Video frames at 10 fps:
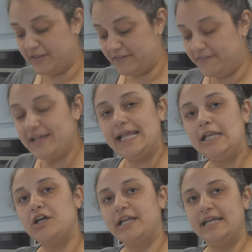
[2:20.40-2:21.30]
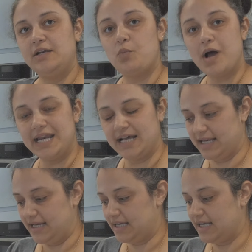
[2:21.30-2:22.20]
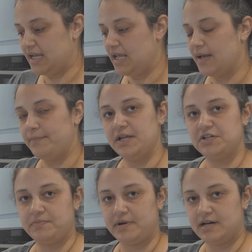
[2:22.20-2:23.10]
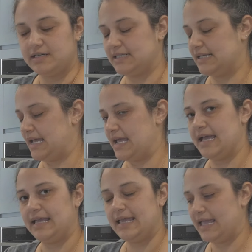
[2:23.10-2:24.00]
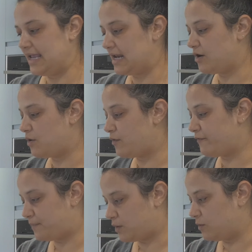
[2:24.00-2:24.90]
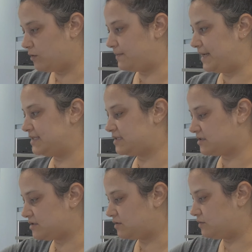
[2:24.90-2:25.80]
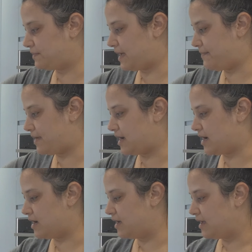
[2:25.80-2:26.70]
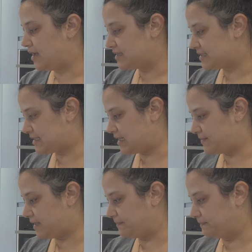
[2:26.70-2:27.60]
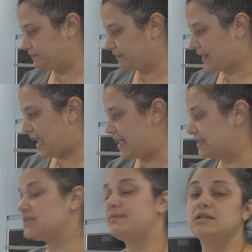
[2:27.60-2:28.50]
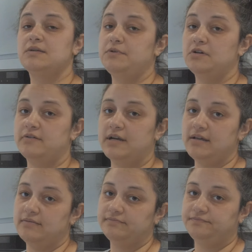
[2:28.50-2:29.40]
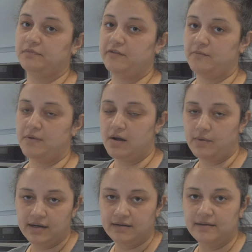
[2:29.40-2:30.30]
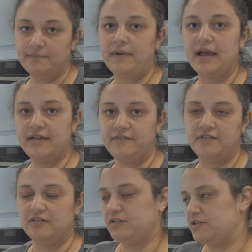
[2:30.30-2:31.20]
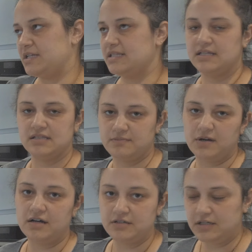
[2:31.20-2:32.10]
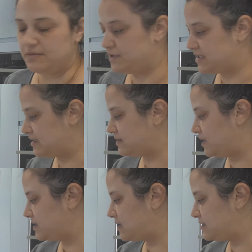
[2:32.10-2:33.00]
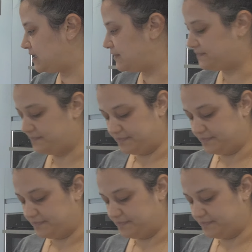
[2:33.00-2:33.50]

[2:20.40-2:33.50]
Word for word: for the filling you're going to need one onion, bunch of parsley, a kilo of pork mince, salt, pepper, cinnamon and tomato puree for my one, but if you're using tin tomatoes you can put tin tomatoes in.